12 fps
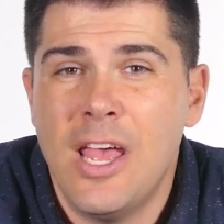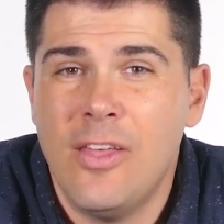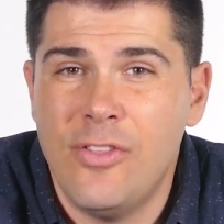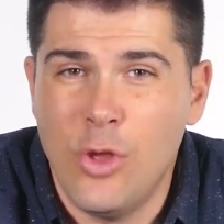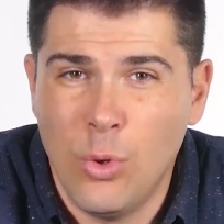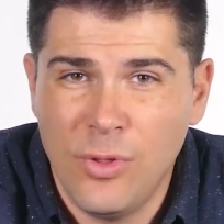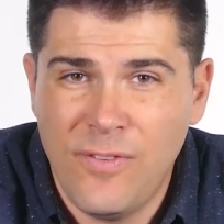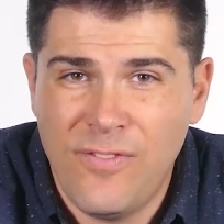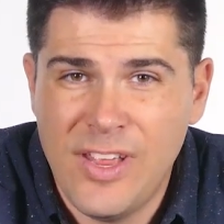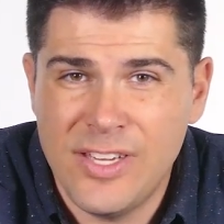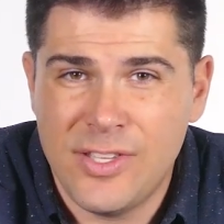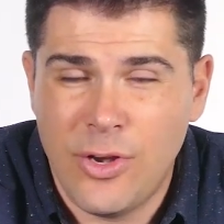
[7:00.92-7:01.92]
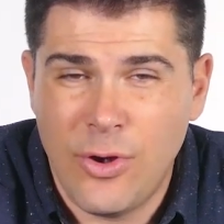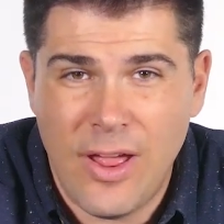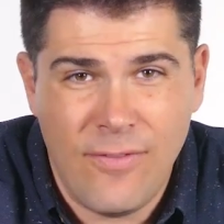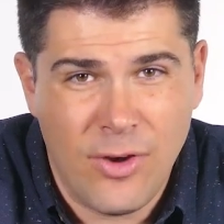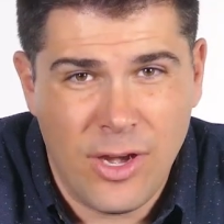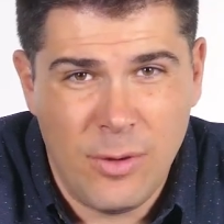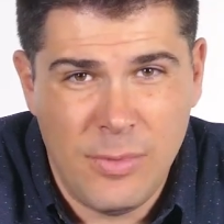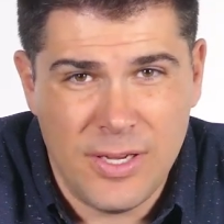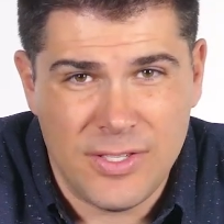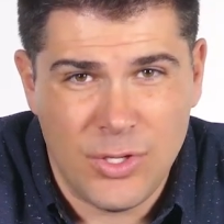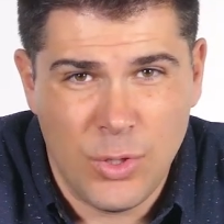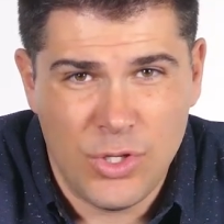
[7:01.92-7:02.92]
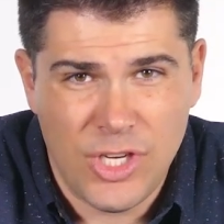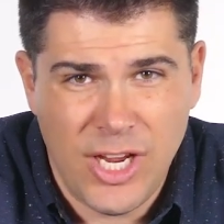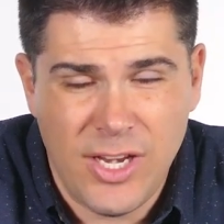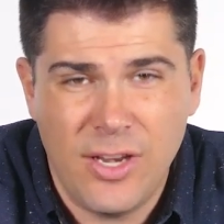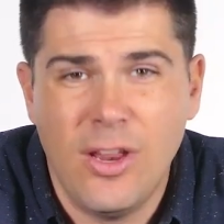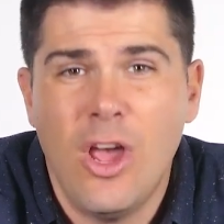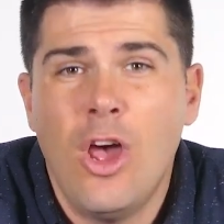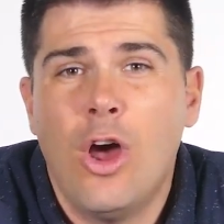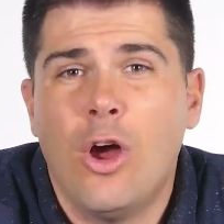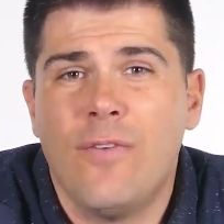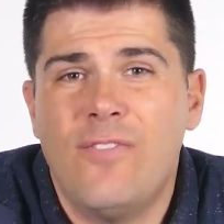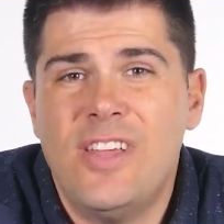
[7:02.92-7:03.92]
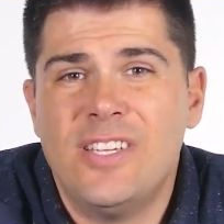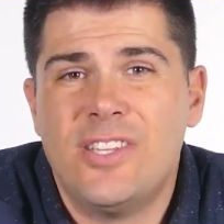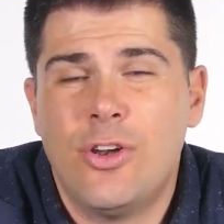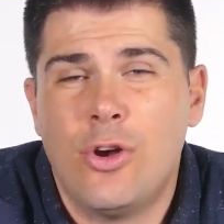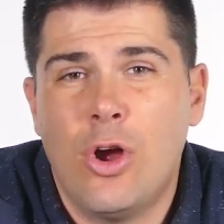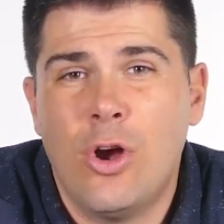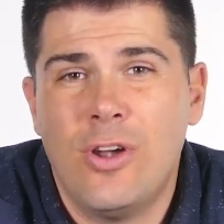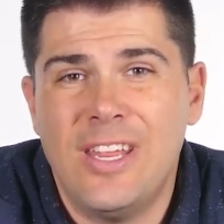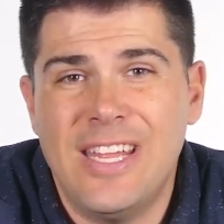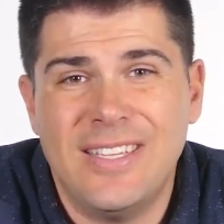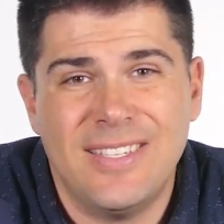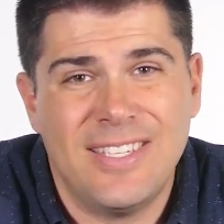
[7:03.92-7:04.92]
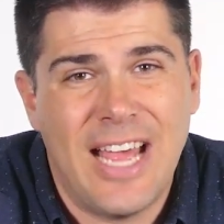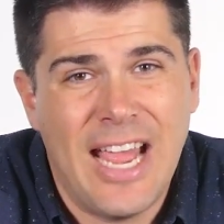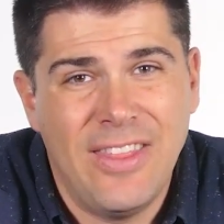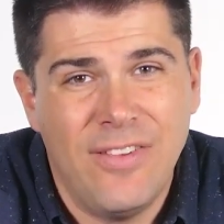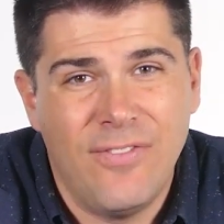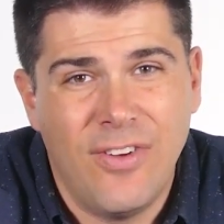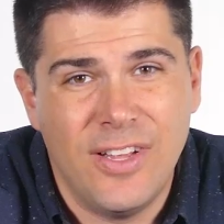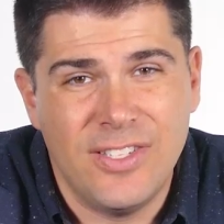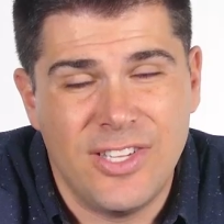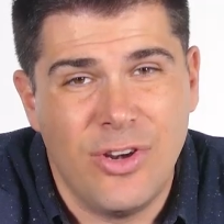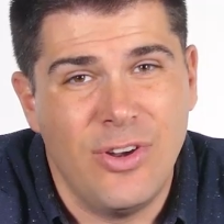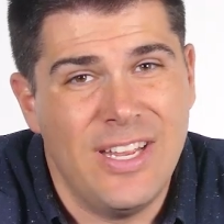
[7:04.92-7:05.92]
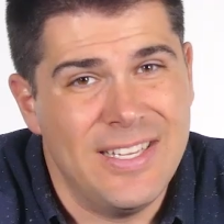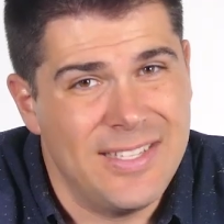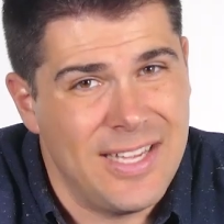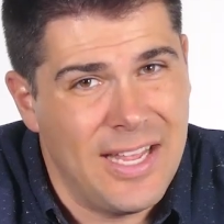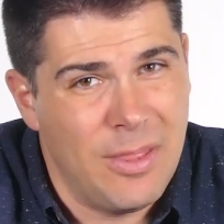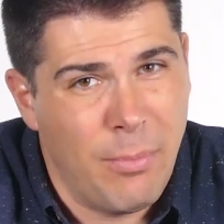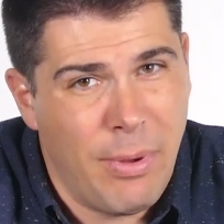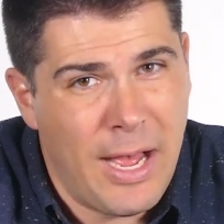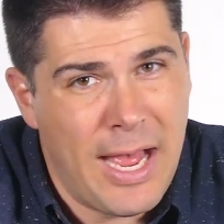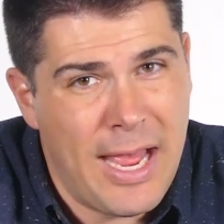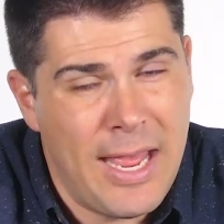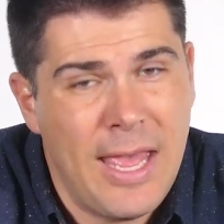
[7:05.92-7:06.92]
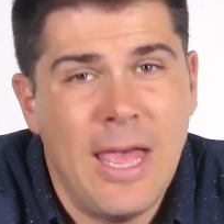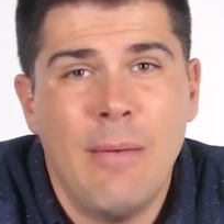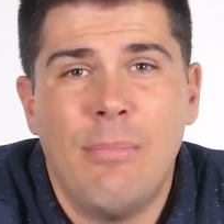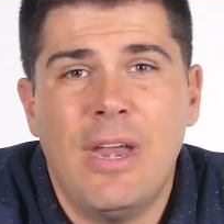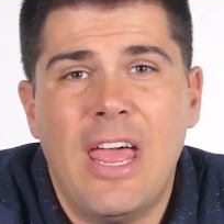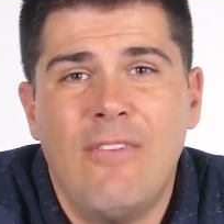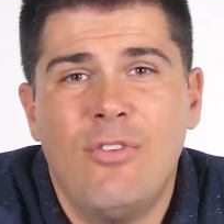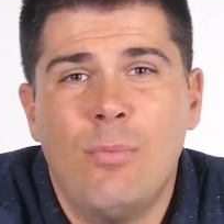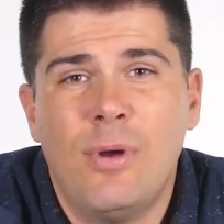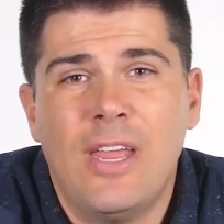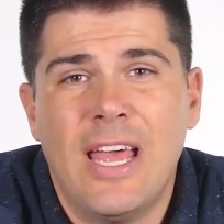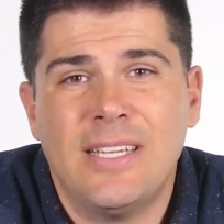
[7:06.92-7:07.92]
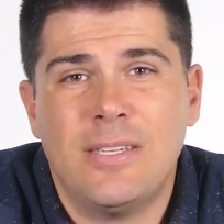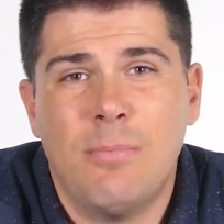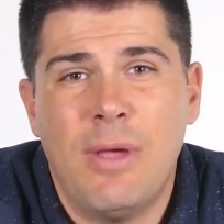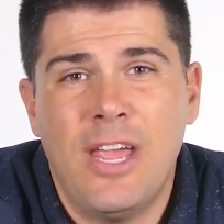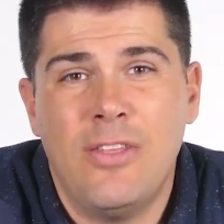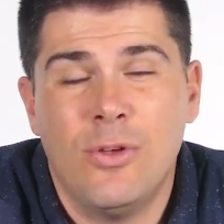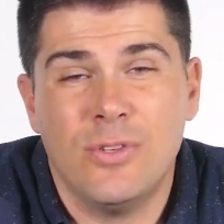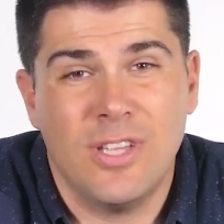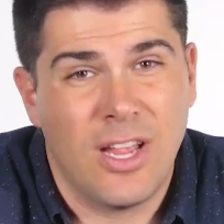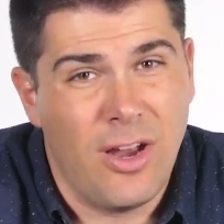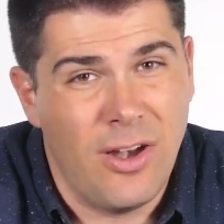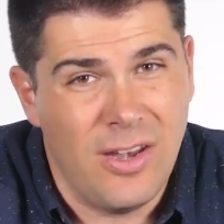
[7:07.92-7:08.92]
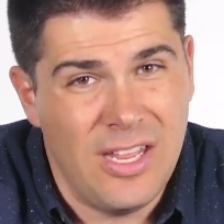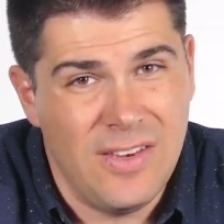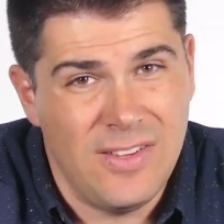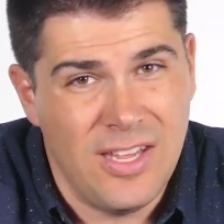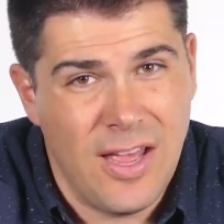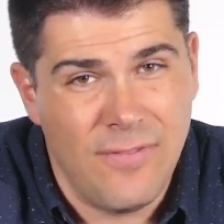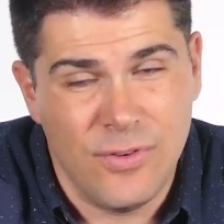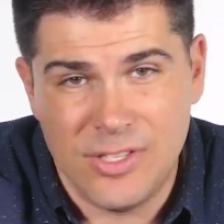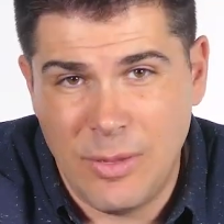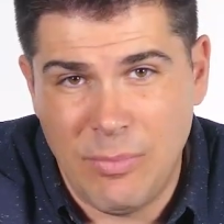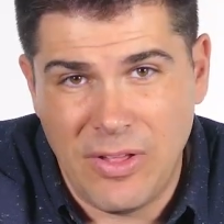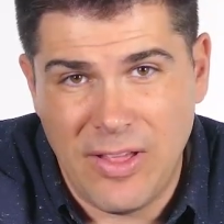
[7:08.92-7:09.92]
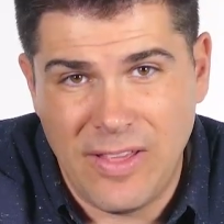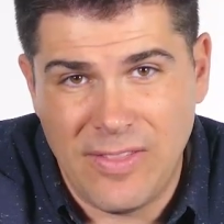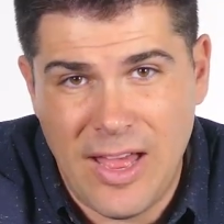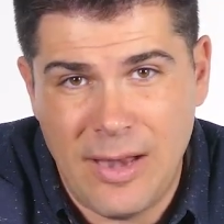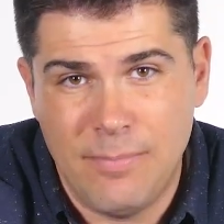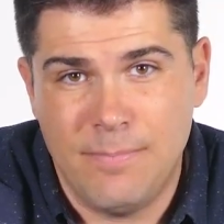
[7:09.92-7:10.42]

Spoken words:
The only fees that are ever going to be associated are fees that are already inside the funds that are inside the pie, but everybody has to pay those like on an ETF or something like that.